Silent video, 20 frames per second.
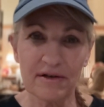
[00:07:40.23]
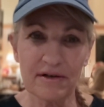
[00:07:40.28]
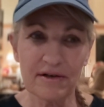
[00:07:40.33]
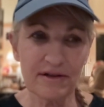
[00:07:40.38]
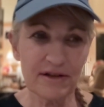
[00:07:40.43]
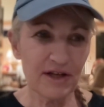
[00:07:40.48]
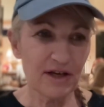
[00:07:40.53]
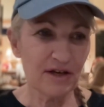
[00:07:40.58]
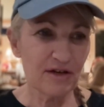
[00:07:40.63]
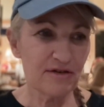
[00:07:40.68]

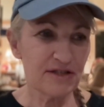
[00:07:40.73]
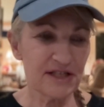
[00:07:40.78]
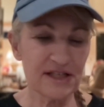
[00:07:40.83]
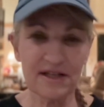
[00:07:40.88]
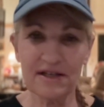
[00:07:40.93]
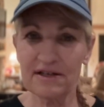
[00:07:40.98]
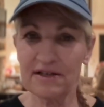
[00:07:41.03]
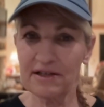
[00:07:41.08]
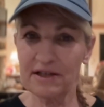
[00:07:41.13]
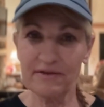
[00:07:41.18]
There's
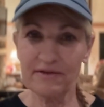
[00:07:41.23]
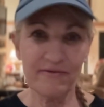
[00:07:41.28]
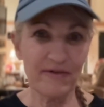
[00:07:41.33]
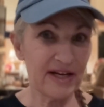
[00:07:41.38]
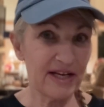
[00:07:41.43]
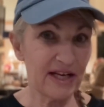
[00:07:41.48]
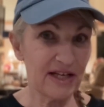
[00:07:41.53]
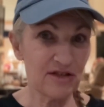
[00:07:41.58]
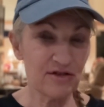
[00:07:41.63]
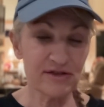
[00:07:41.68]
the
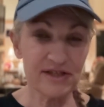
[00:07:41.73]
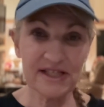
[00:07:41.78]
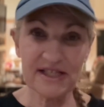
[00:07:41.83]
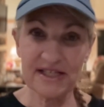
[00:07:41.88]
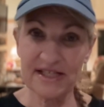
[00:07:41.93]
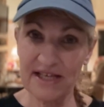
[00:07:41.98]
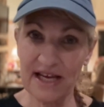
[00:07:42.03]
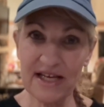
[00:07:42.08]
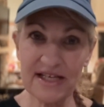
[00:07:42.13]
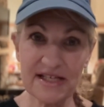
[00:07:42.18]
financial
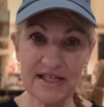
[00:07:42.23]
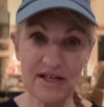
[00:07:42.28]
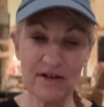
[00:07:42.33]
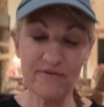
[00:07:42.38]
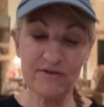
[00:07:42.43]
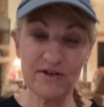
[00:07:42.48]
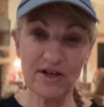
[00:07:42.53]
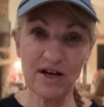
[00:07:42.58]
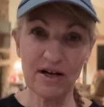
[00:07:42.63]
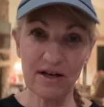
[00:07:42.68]
success,
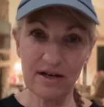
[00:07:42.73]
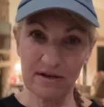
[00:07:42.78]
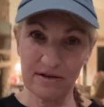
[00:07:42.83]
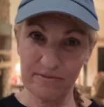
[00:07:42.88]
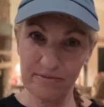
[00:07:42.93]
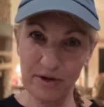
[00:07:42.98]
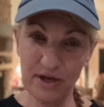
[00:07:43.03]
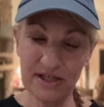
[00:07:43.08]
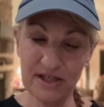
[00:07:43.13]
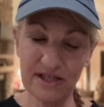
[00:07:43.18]

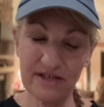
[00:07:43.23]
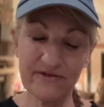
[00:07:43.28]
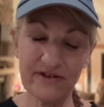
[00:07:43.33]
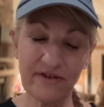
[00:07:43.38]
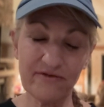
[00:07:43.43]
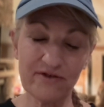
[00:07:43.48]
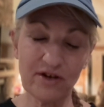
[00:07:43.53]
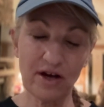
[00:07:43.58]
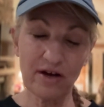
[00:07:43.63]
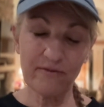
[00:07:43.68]
self-talk, positive
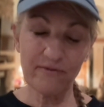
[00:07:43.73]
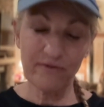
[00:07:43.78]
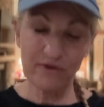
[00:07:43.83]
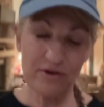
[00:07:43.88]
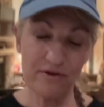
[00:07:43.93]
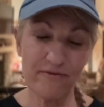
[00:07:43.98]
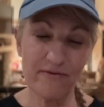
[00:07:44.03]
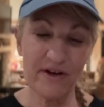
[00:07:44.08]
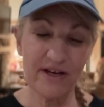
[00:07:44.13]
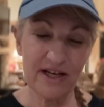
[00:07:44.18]
self-talk for
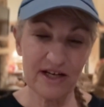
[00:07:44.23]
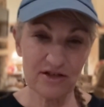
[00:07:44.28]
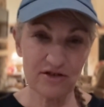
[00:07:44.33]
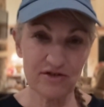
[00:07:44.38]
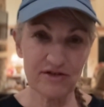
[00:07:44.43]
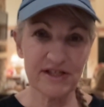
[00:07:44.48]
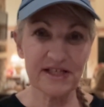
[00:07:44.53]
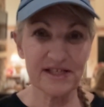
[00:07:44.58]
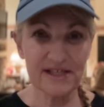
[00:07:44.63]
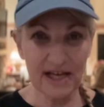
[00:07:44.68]
your financial
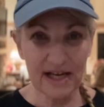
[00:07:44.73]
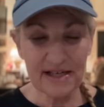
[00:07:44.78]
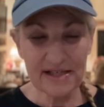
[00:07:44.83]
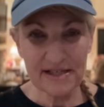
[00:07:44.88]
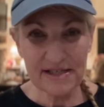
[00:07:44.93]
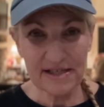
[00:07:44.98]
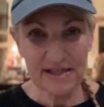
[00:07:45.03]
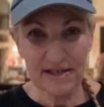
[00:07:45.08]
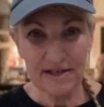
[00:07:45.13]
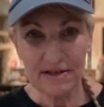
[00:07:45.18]

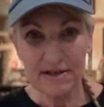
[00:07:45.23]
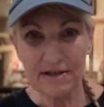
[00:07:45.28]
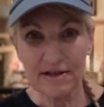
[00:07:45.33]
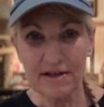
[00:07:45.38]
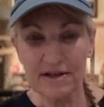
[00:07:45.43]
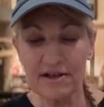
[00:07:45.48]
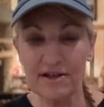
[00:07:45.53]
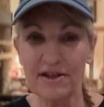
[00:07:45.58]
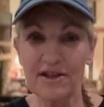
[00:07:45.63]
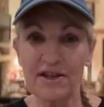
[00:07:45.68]
success.
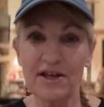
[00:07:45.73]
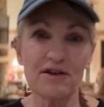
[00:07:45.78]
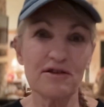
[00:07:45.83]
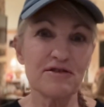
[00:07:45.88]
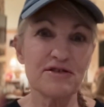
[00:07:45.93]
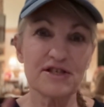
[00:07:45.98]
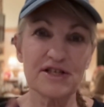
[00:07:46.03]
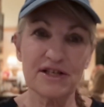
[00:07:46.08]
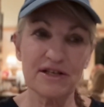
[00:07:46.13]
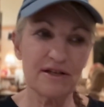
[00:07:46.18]

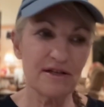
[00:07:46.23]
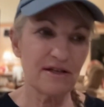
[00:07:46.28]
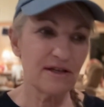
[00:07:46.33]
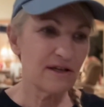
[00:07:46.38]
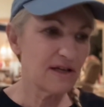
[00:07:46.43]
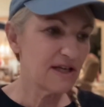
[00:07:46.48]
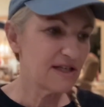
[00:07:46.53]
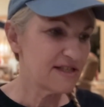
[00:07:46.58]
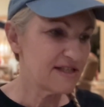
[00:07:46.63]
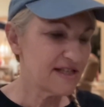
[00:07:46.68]
There's
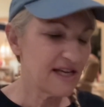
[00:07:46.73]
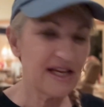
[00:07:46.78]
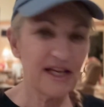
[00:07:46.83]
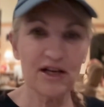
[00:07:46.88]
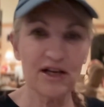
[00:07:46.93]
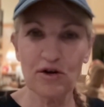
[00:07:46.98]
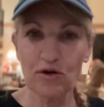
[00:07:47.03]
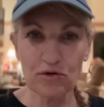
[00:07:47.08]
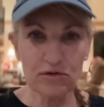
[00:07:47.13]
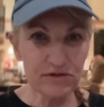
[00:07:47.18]

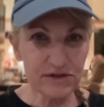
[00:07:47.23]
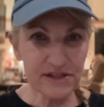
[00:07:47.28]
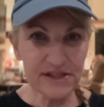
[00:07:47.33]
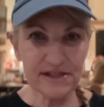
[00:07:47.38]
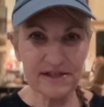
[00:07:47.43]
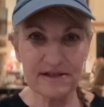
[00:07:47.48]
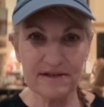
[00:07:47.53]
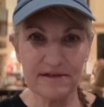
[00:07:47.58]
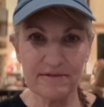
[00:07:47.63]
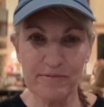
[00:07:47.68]
setting
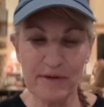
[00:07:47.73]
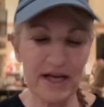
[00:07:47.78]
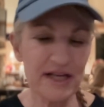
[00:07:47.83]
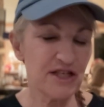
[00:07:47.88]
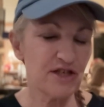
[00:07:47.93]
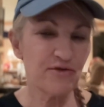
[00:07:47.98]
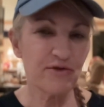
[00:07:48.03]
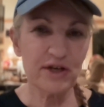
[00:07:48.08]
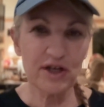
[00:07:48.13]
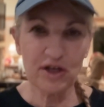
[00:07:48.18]
goals,
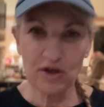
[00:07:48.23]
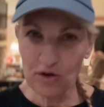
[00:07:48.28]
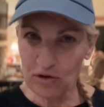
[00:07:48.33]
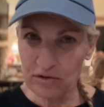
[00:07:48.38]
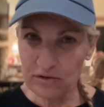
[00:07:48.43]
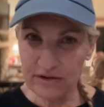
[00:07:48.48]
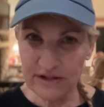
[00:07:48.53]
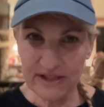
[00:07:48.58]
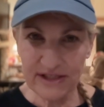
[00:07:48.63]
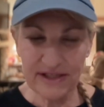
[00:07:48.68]
mastering
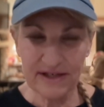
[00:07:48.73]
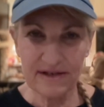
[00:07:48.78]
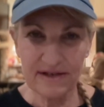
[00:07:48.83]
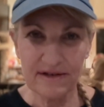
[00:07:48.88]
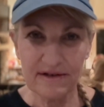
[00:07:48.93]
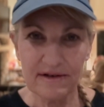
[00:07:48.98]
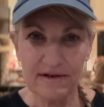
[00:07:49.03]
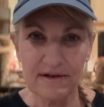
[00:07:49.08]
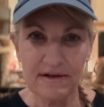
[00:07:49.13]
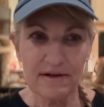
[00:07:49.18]
goals,
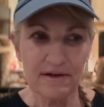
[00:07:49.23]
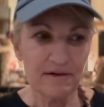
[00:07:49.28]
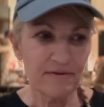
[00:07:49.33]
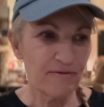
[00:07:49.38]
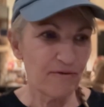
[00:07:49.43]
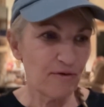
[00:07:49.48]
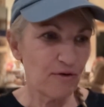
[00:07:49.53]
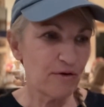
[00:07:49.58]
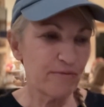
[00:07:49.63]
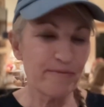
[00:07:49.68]

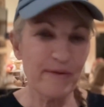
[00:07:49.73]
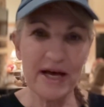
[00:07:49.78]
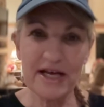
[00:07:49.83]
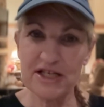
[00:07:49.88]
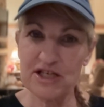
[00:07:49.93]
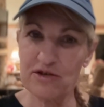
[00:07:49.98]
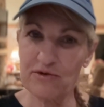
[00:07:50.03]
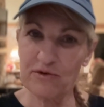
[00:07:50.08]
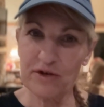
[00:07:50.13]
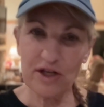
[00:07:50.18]
for
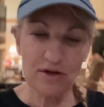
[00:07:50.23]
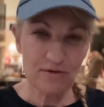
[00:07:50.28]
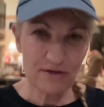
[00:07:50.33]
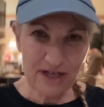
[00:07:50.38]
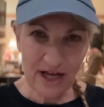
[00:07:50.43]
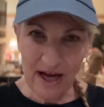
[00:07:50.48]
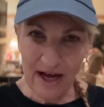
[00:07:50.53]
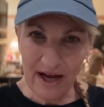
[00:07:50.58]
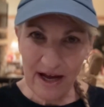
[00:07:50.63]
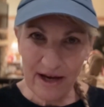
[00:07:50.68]
mastering your
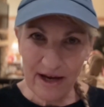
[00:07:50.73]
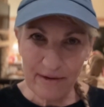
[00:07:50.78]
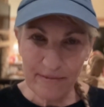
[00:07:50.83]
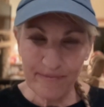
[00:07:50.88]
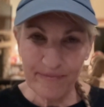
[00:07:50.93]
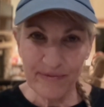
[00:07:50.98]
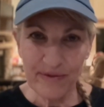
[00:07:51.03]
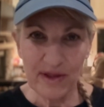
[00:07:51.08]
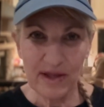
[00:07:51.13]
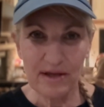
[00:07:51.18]

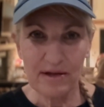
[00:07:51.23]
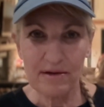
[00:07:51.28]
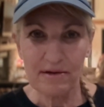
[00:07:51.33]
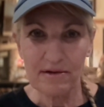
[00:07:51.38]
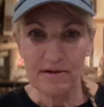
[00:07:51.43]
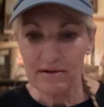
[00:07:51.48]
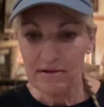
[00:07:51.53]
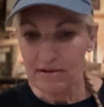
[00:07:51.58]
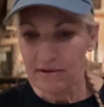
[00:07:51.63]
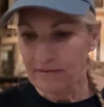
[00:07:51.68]
time,
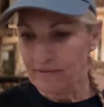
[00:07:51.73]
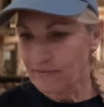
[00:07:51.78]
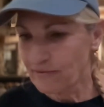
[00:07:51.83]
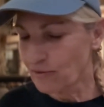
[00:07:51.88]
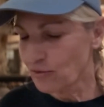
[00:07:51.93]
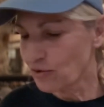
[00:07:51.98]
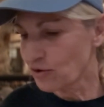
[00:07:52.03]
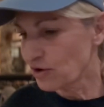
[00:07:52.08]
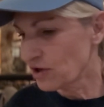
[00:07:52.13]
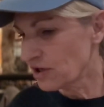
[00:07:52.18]

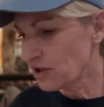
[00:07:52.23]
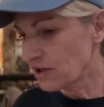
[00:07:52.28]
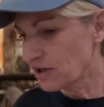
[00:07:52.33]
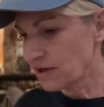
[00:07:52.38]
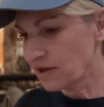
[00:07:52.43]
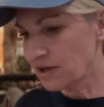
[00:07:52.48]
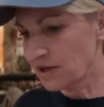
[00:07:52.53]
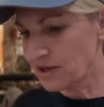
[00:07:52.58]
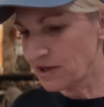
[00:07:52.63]
for